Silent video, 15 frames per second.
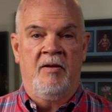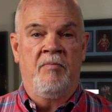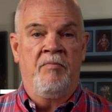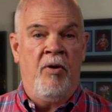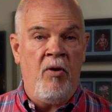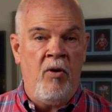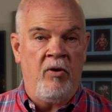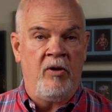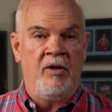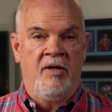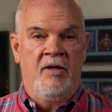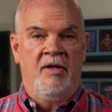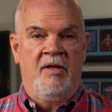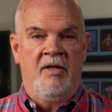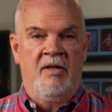Paul
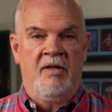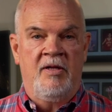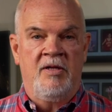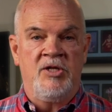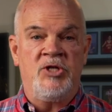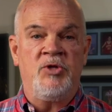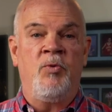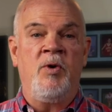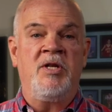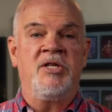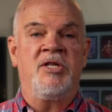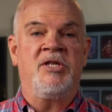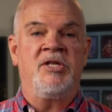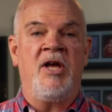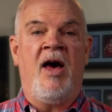
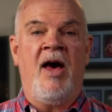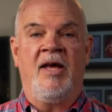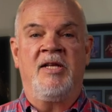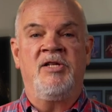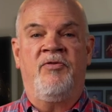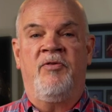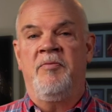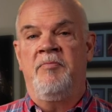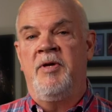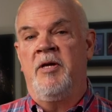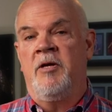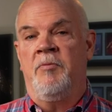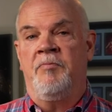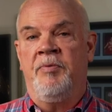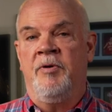switched sides from
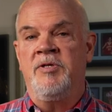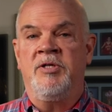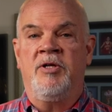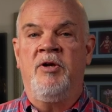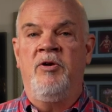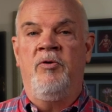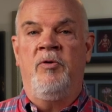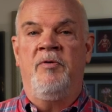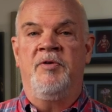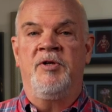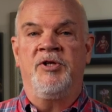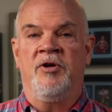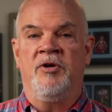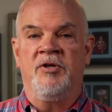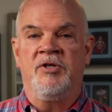being a persecutor of the
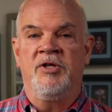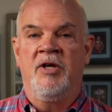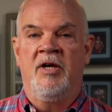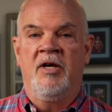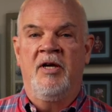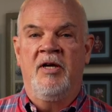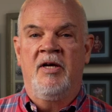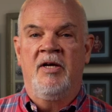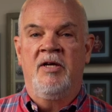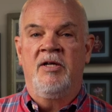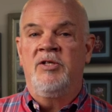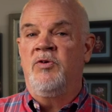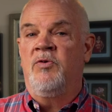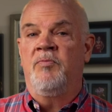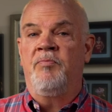church
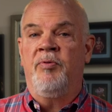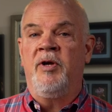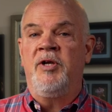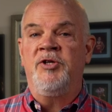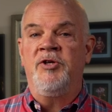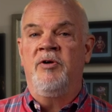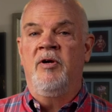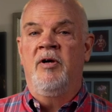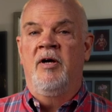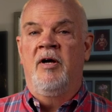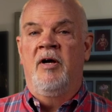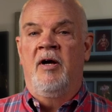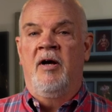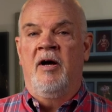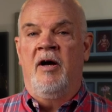to a preacher
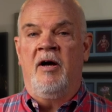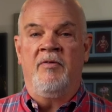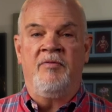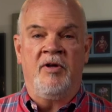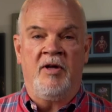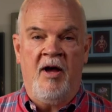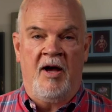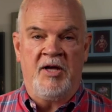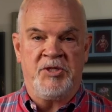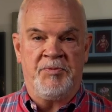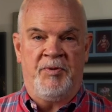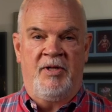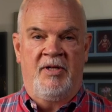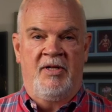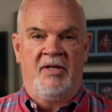of the
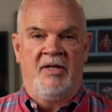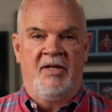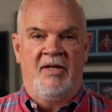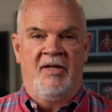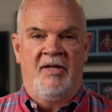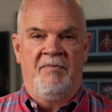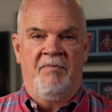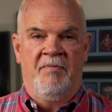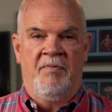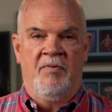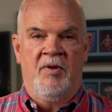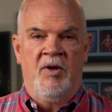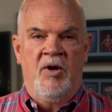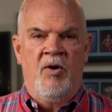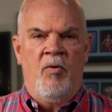gospel.
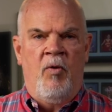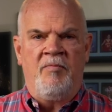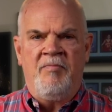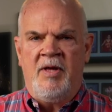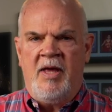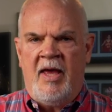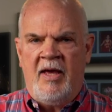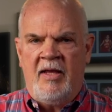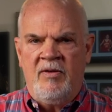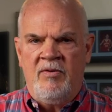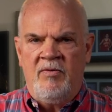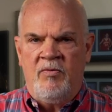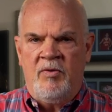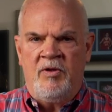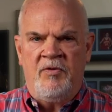What
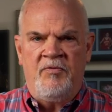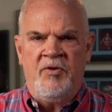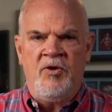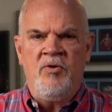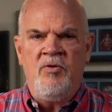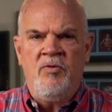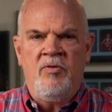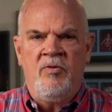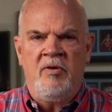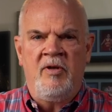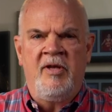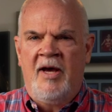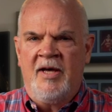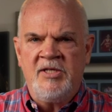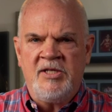began with a few
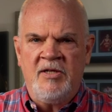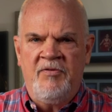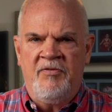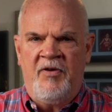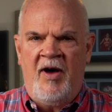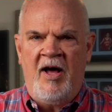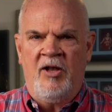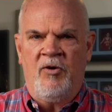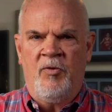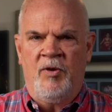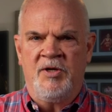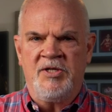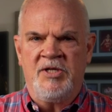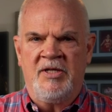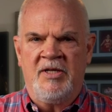dozen
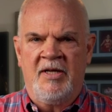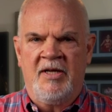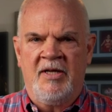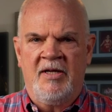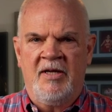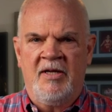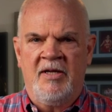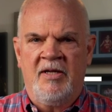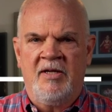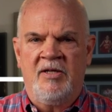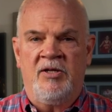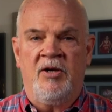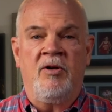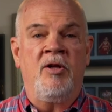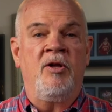followers
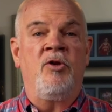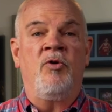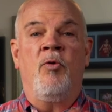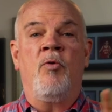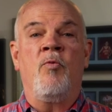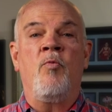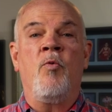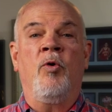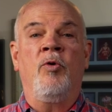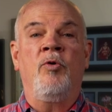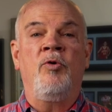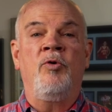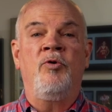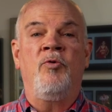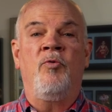turned into a
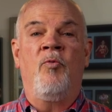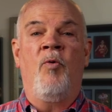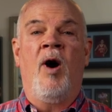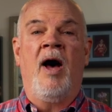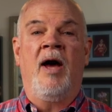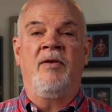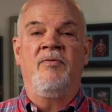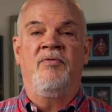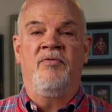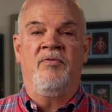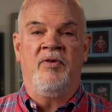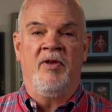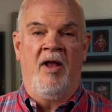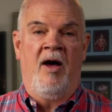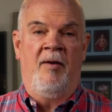worldwide
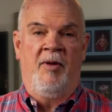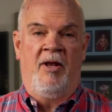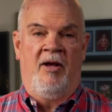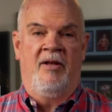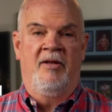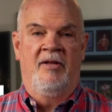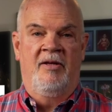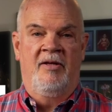phenomenon